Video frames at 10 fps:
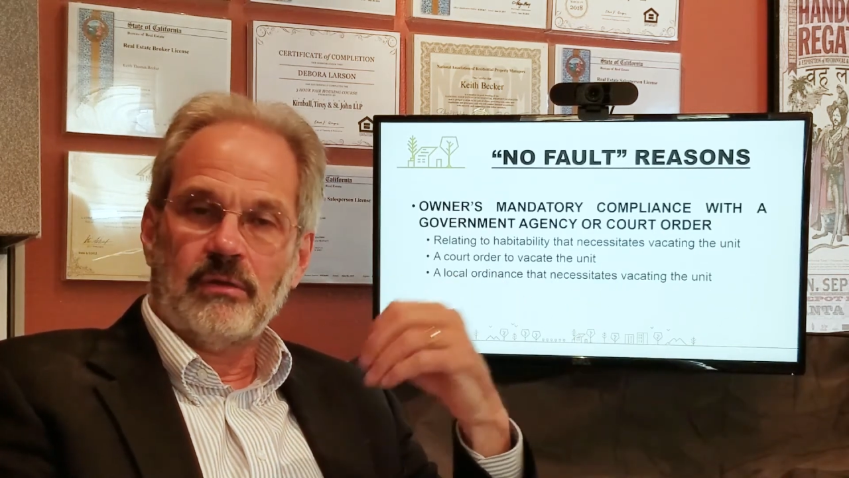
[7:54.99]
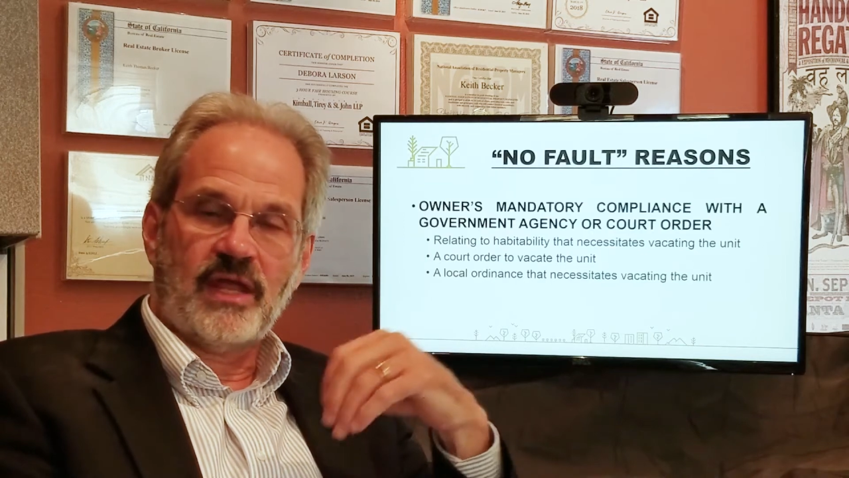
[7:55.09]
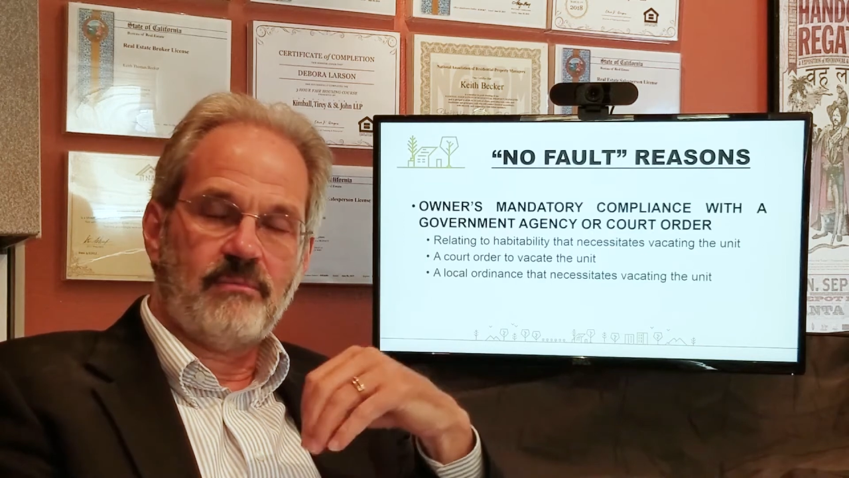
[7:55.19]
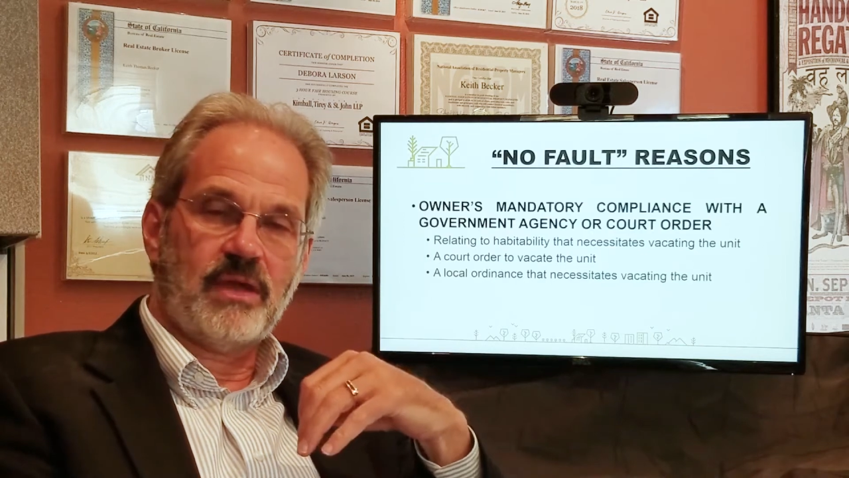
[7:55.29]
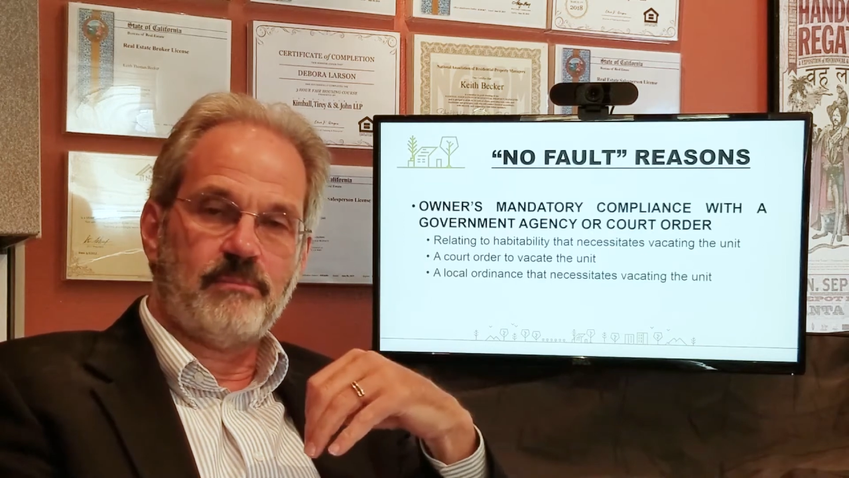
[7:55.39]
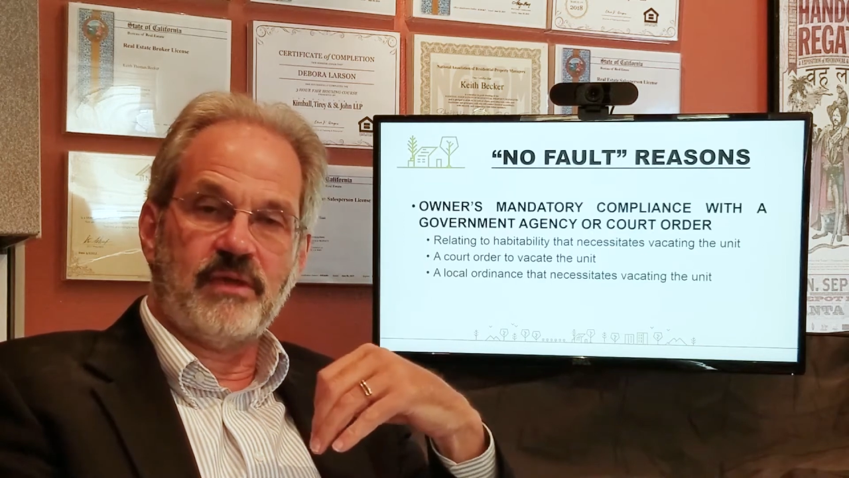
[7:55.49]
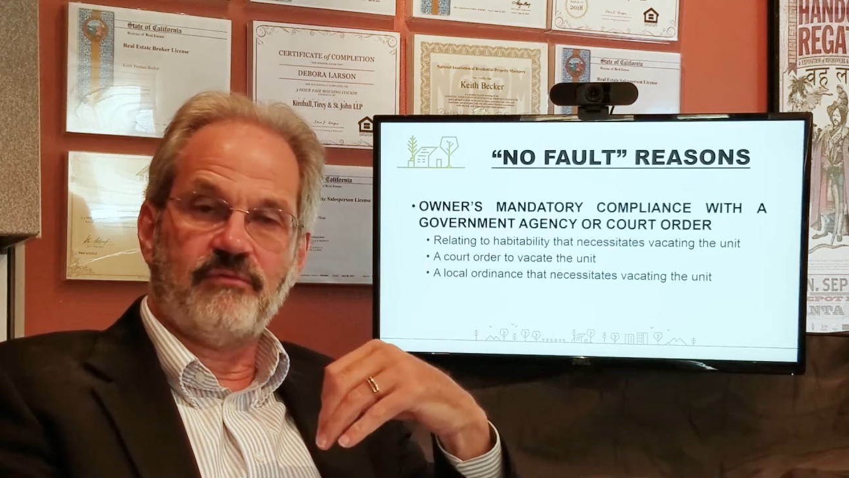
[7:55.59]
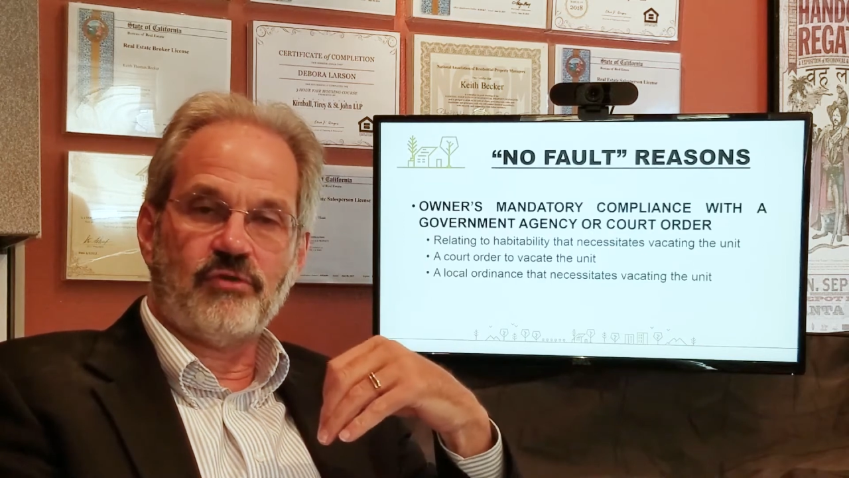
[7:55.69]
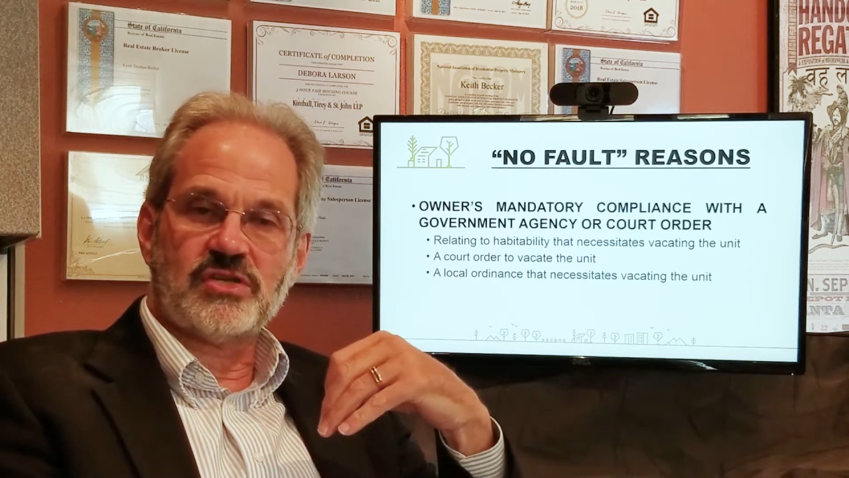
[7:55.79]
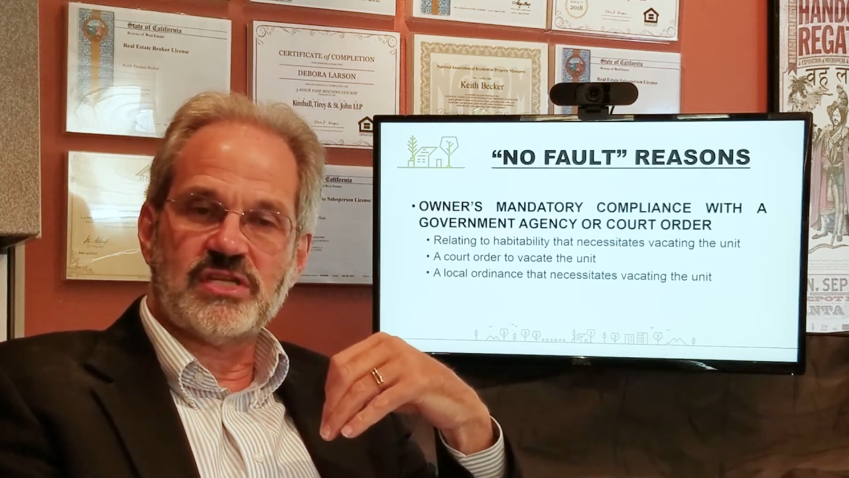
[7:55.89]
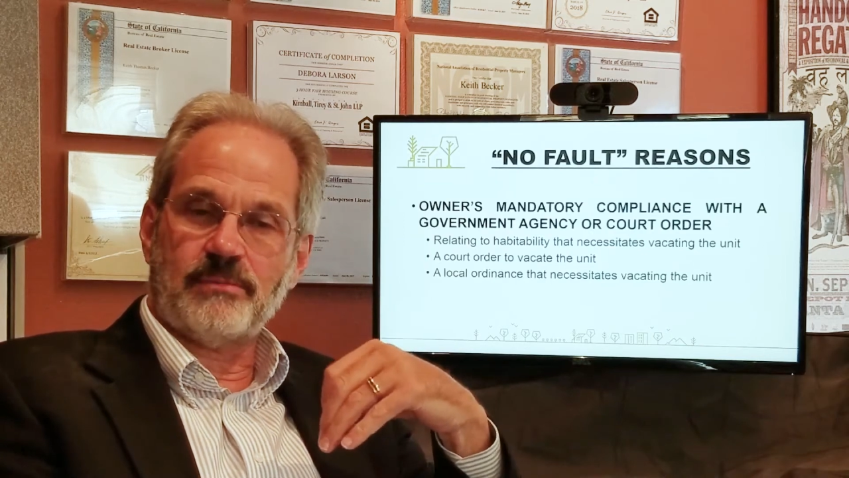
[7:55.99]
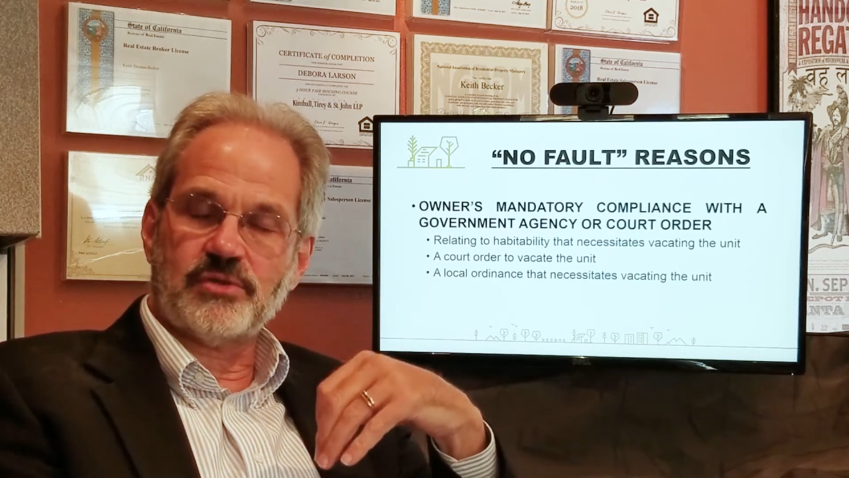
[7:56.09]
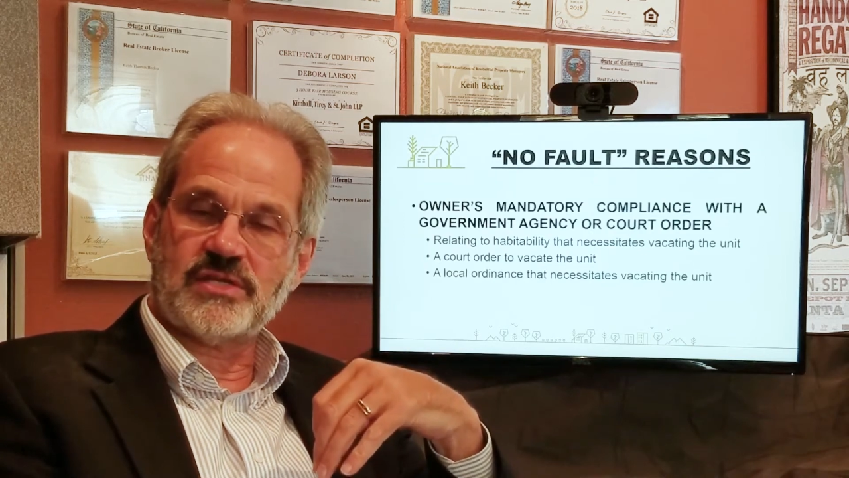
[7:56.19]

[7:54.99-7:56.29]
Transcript: That might be, for example,